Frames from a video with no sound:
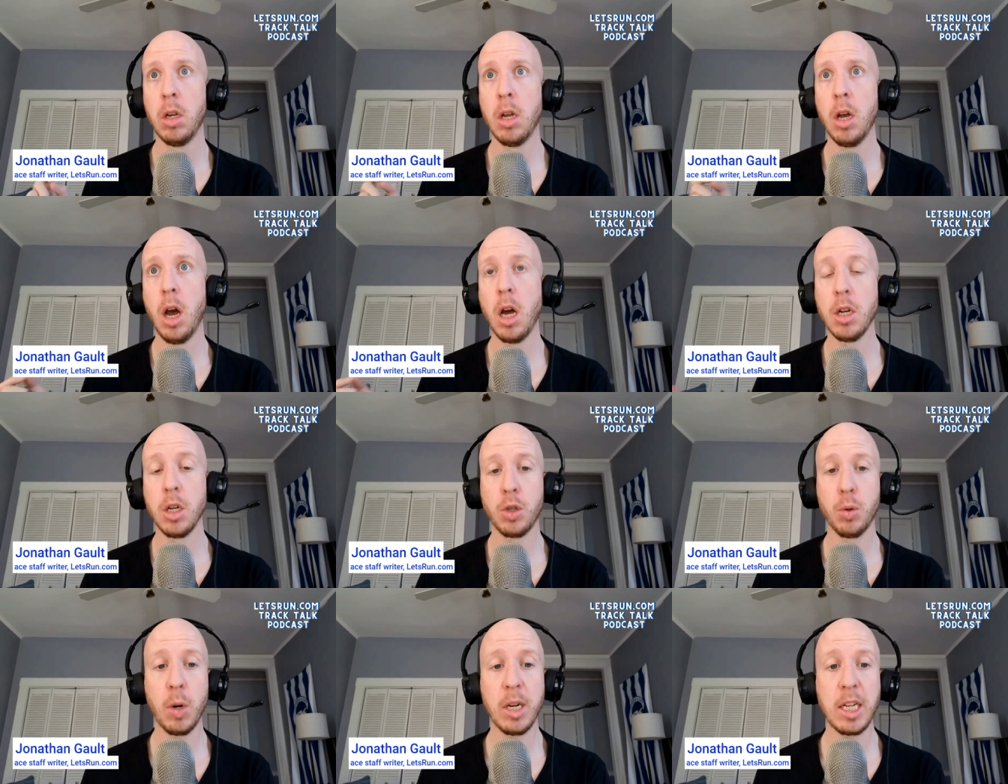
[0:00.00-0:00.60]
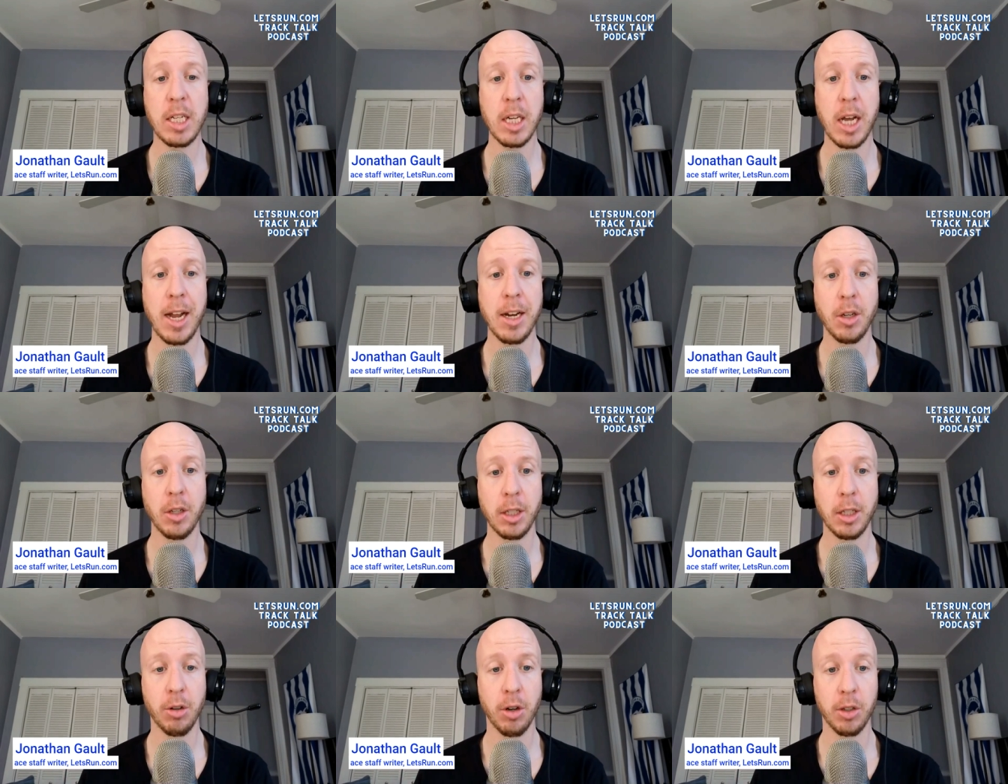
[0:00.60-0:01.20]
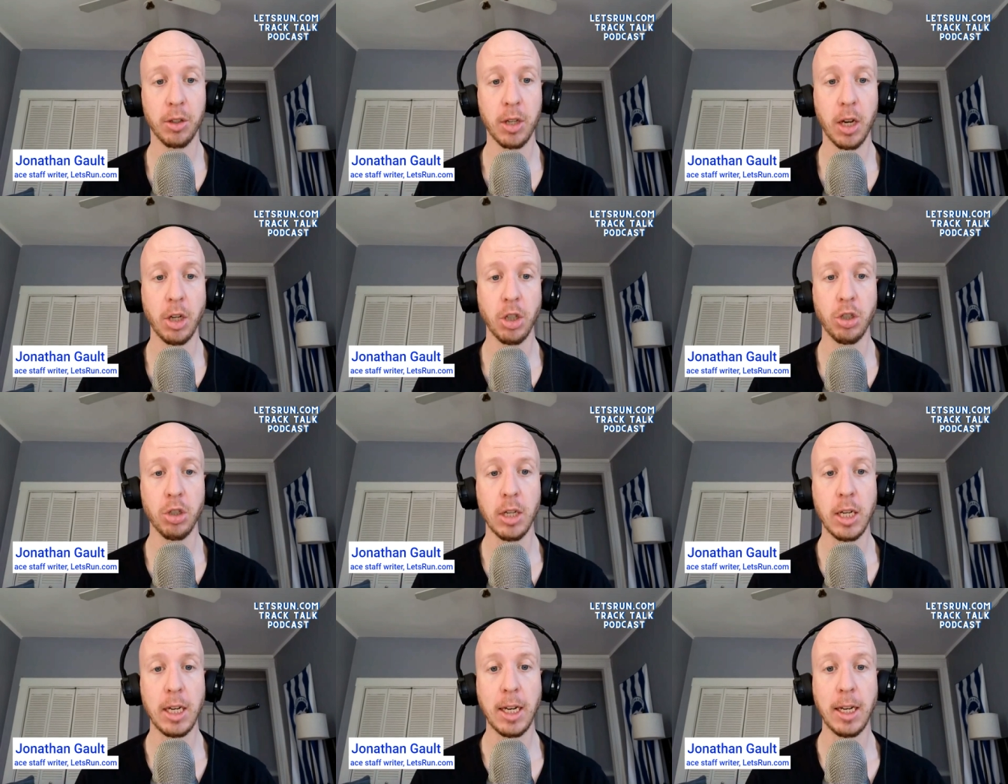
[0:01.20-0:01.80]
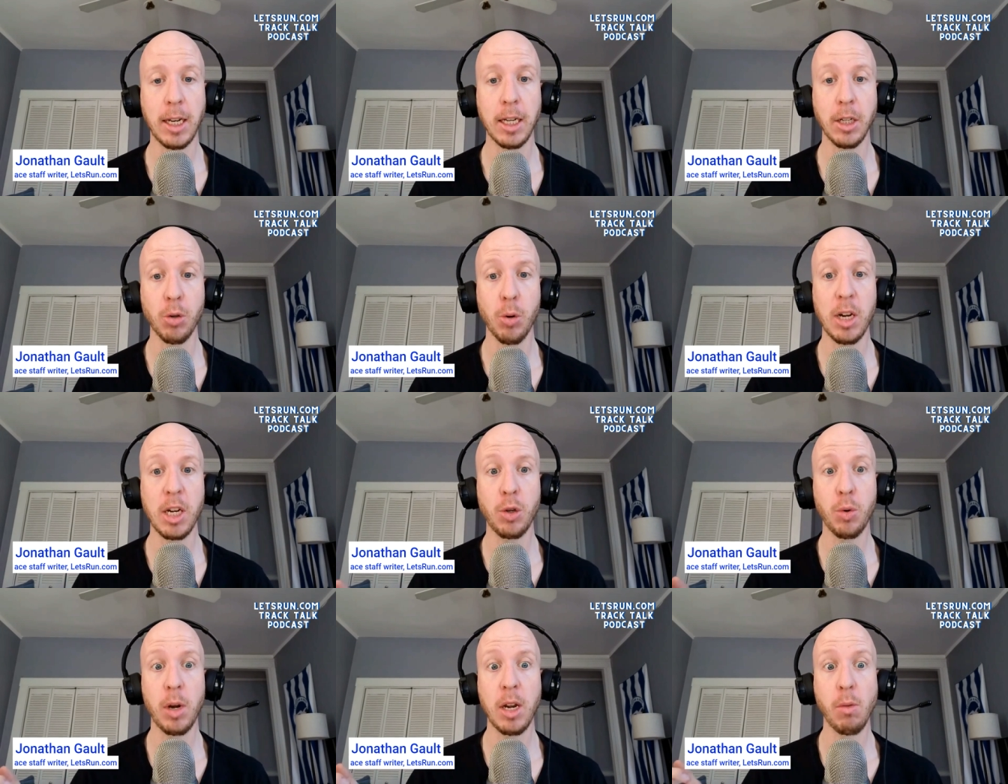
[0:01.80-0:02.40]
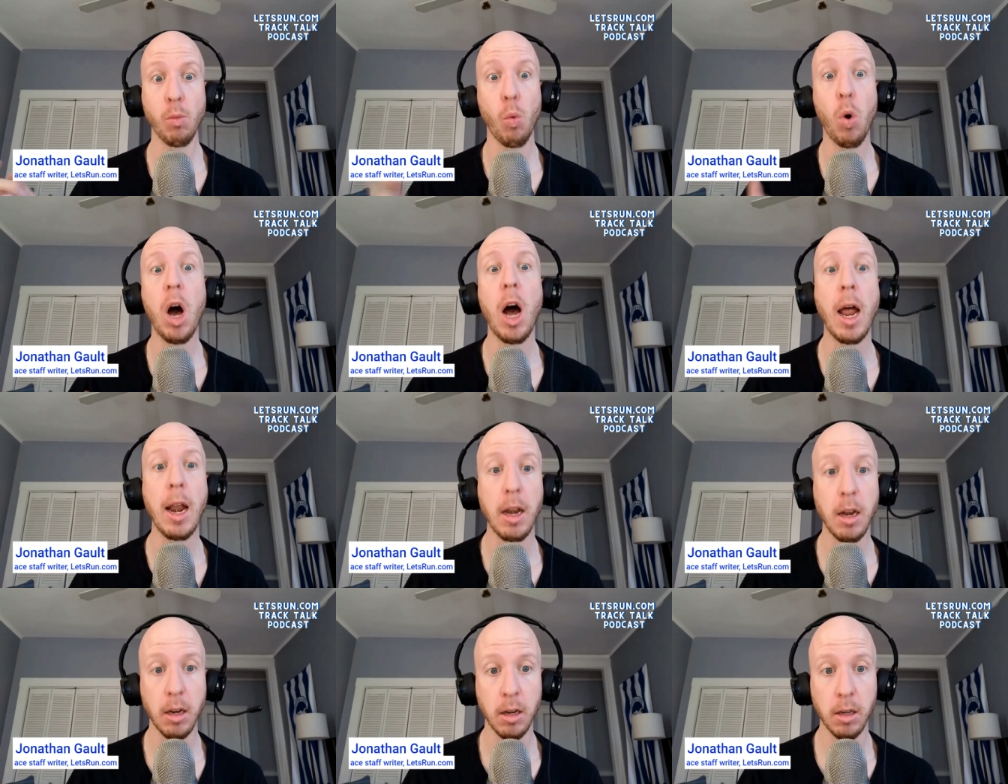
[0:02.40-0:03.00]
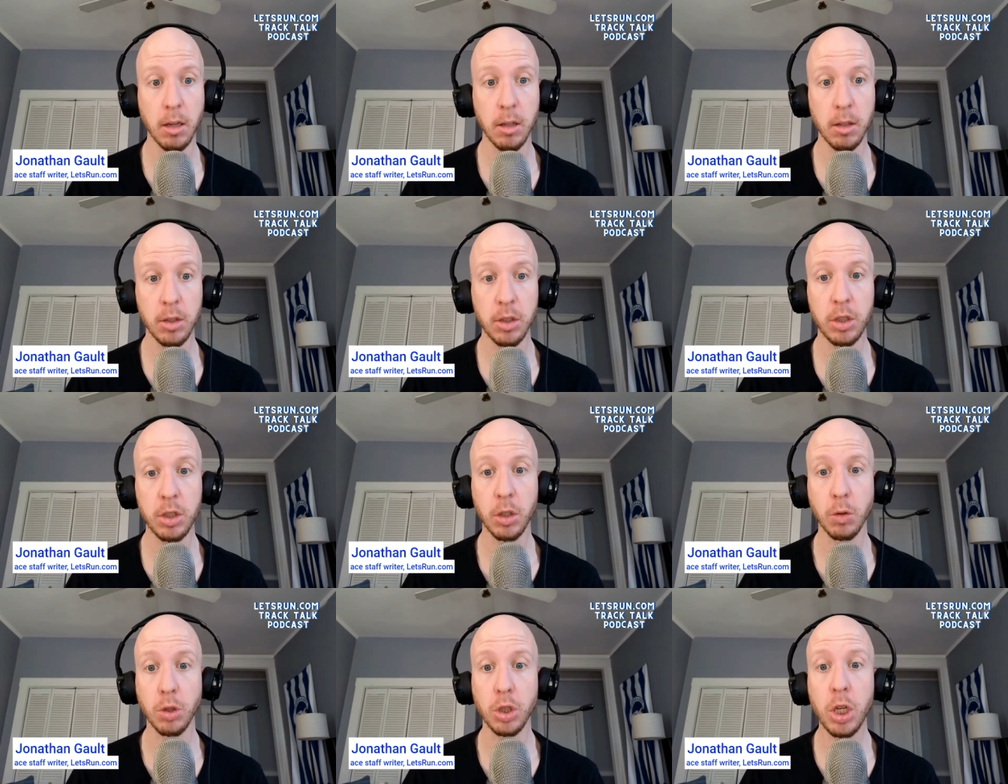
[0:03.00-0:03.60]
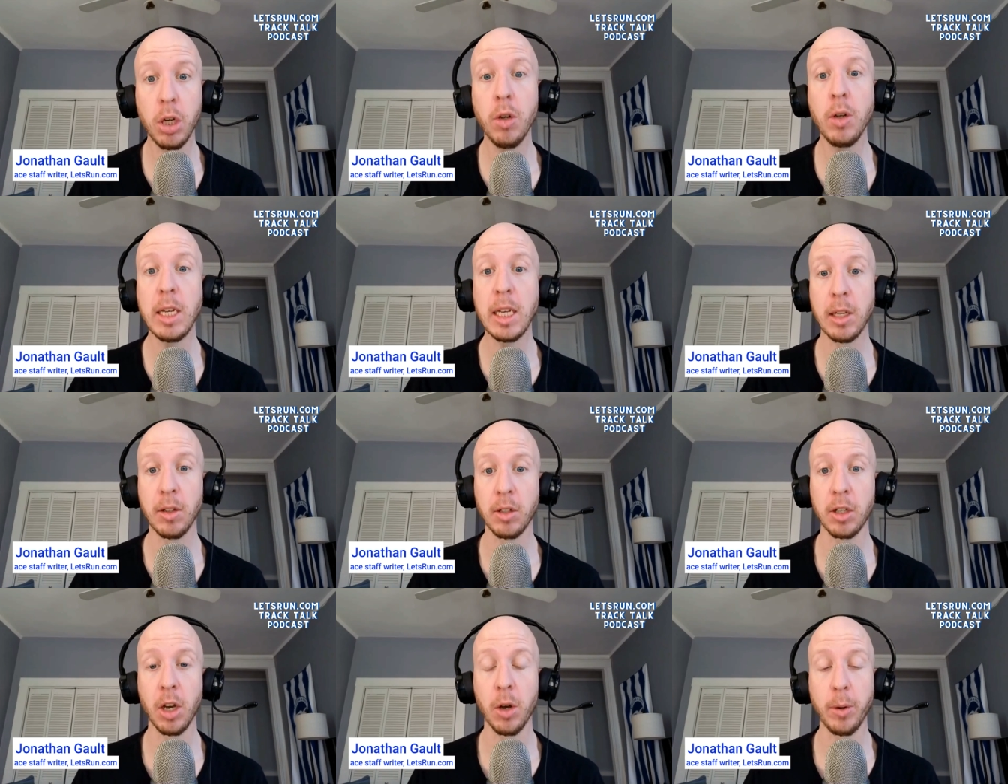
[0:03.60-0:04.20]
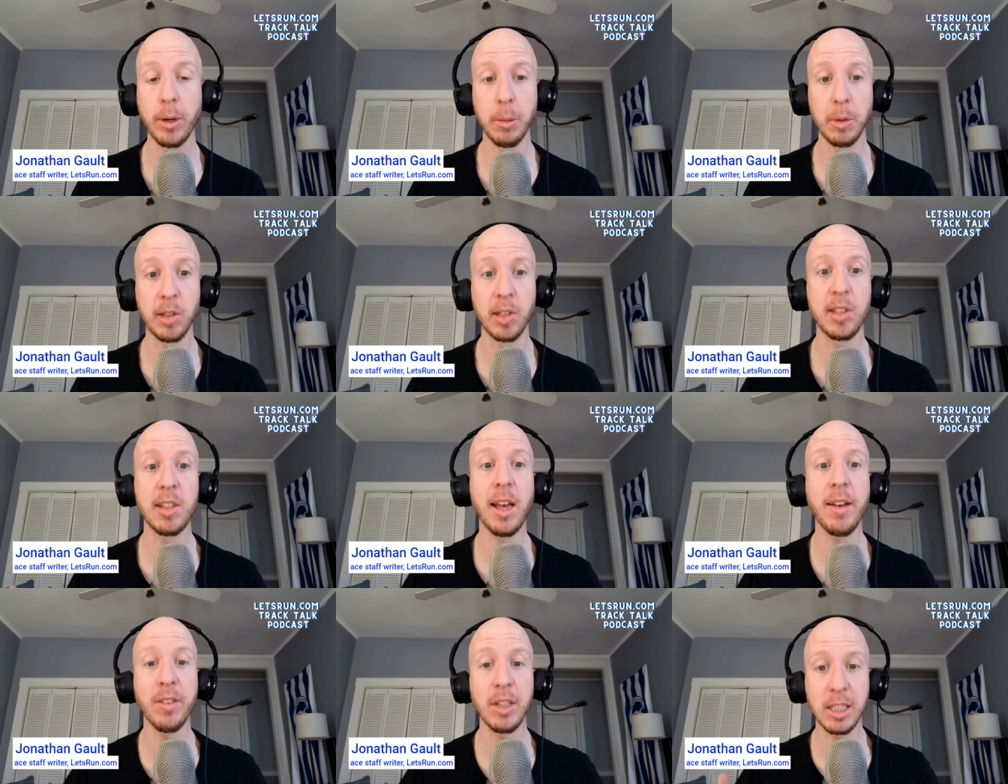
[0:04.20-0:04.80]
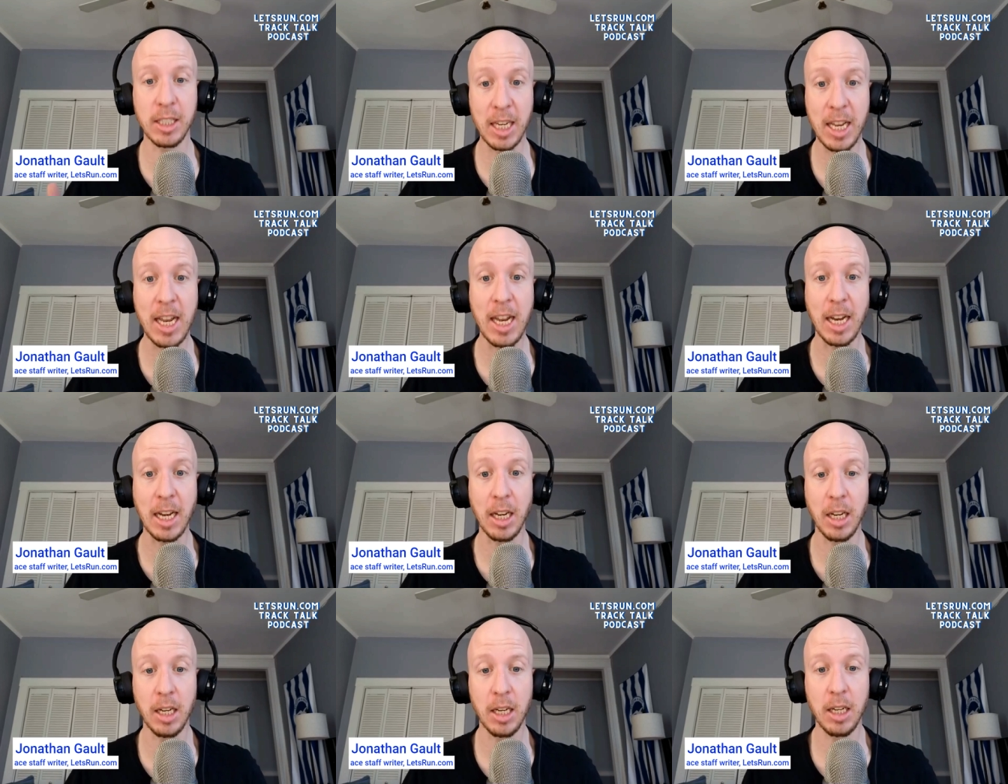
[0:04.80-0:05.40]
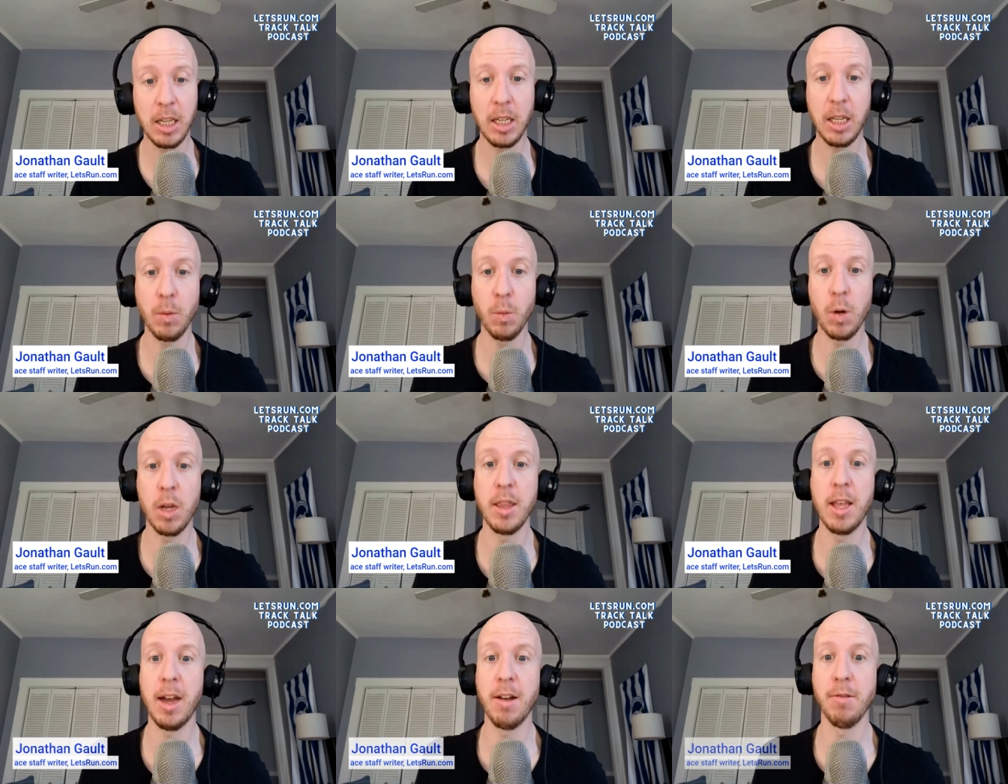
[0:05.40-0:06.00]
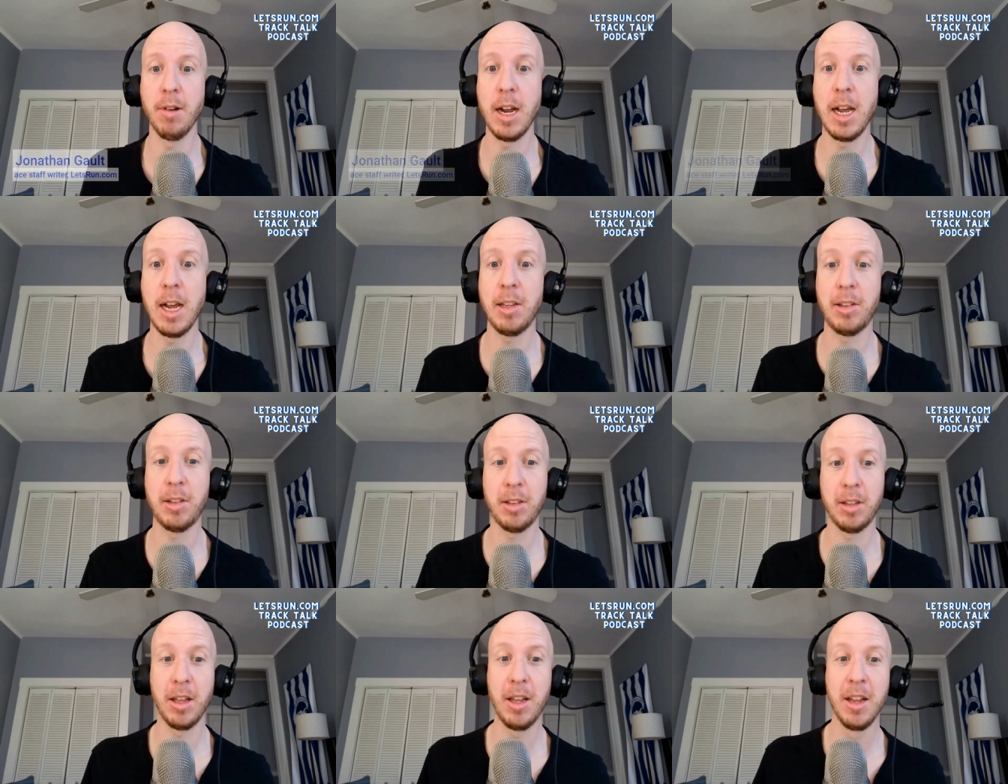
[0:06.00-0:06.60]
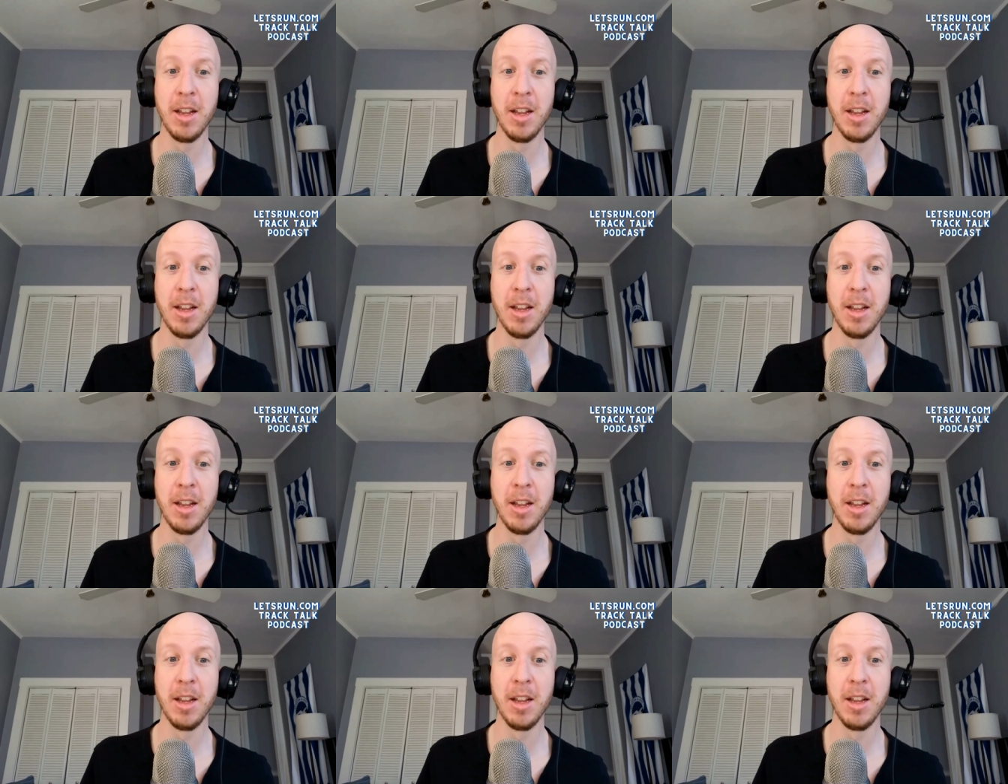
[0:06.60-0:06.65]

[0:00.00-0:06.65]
under 20 title in cross country in 2021. So 2 years ago when he was 17, he won that race.